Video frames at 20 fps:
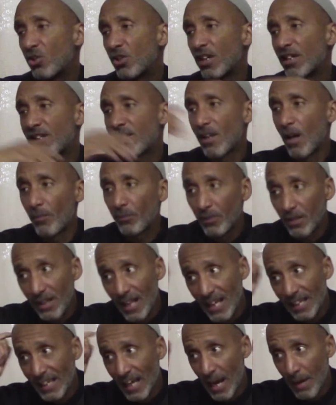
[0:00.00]
just something
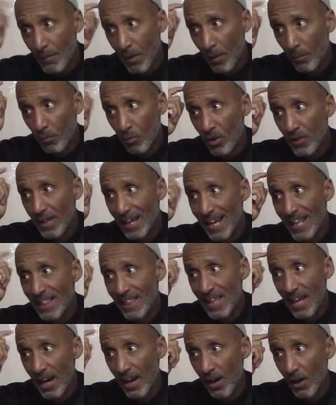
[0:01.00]
they came up with in
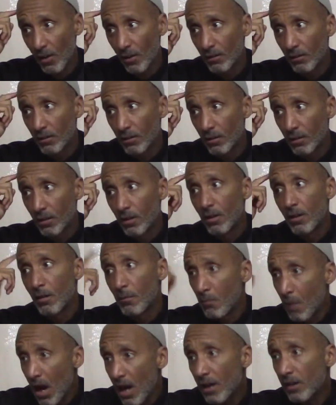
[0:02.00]
their
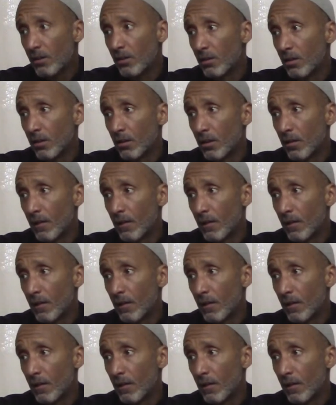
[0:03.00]
mind.